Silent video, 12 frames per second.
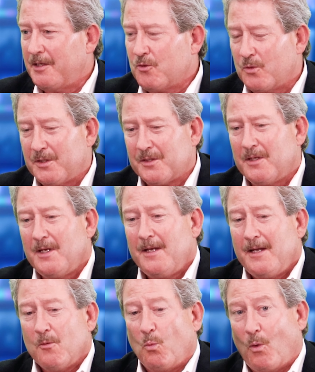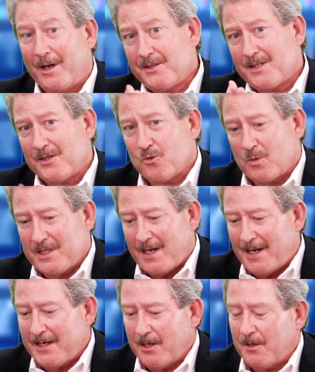interest once it's
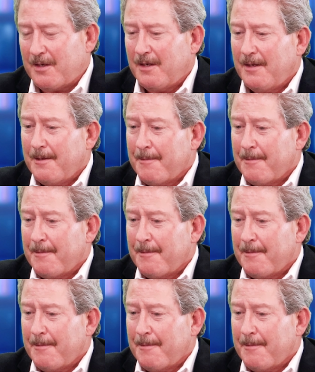retired,